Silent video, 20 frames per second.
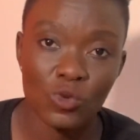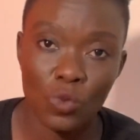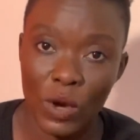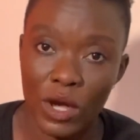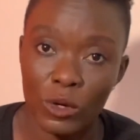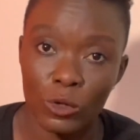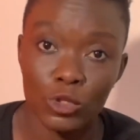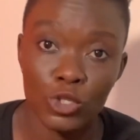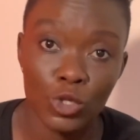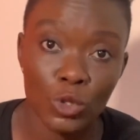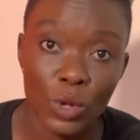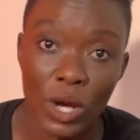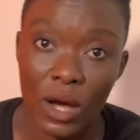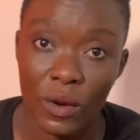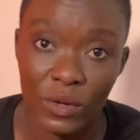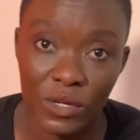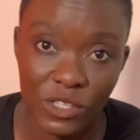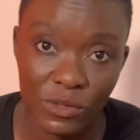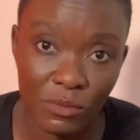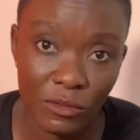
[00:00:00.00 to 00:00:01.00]
one or two
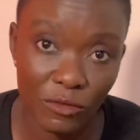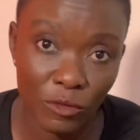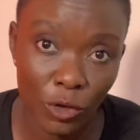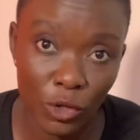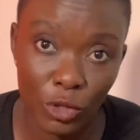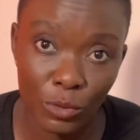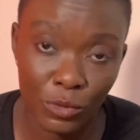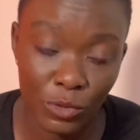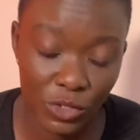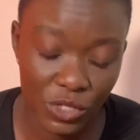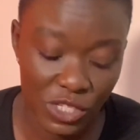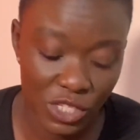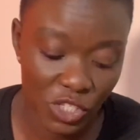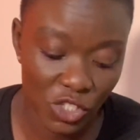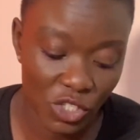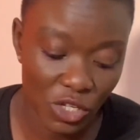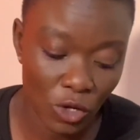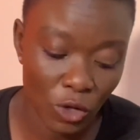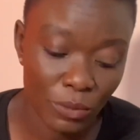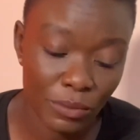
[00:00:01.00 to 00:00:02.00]
hours before your
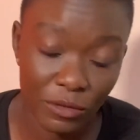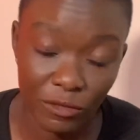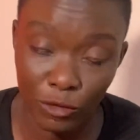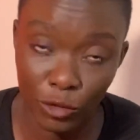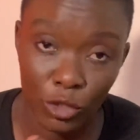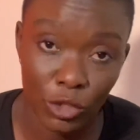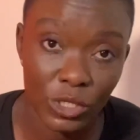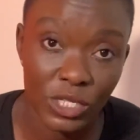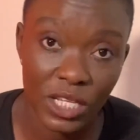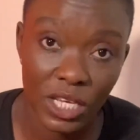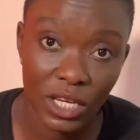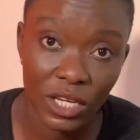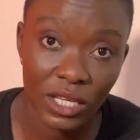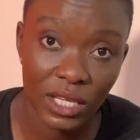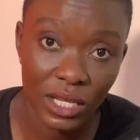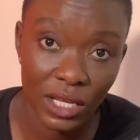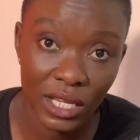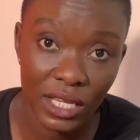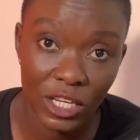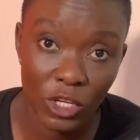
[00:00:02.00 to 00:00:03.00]
procedure or before you take
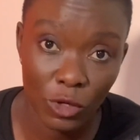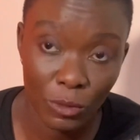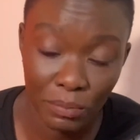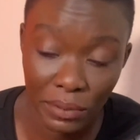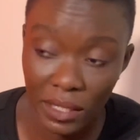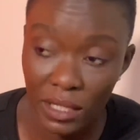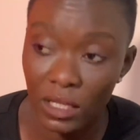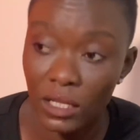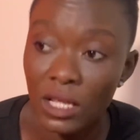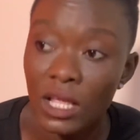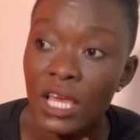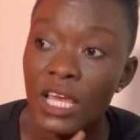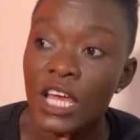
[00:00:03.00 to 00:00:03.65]
in your pill.